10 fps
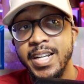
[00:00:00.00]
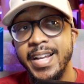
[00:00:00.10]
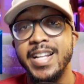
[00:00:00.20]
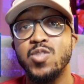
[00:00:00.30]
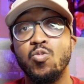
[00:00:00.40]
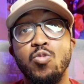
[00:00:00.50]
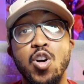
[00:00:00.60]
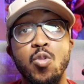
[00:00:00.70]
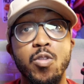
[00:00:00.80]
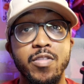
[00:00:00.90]
and it's
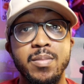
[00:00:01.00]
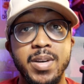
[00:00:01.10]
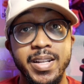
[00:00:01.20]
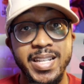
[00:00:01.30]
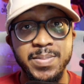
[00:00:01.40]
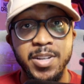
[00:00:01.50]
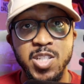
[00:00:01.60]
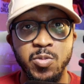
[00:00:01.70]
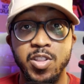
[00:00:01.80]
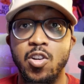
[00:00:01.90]
well worth the money,
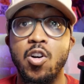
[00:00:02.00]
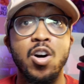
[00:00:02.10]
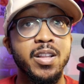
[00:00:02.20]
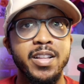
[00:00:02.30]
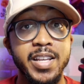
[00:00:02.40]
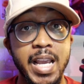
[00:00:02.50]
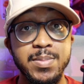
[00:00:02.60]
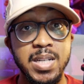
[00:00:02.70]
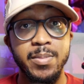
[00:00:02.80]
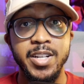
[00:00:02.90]
especially with all of the
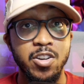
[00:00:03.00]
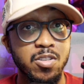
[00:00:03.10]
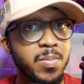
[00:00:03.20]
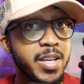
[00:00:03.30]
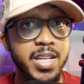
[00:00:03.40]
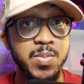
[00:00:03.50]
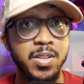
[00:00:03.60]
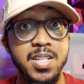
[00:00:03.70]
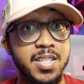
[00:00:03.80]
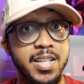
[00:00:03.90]
games coming out on PS
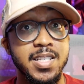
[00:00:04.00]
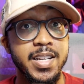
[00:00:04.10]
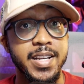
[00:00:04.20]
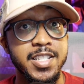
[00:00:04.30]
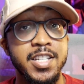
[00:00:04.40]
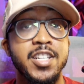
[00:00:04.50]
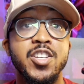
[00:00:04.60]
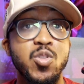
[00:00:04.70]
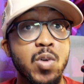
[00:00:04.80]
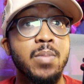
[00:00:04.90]
Plus these days.
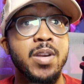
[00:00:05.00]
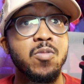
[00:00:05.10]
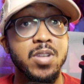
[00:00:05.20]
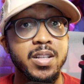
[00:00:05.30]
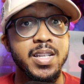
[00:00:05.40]
You want to pick one of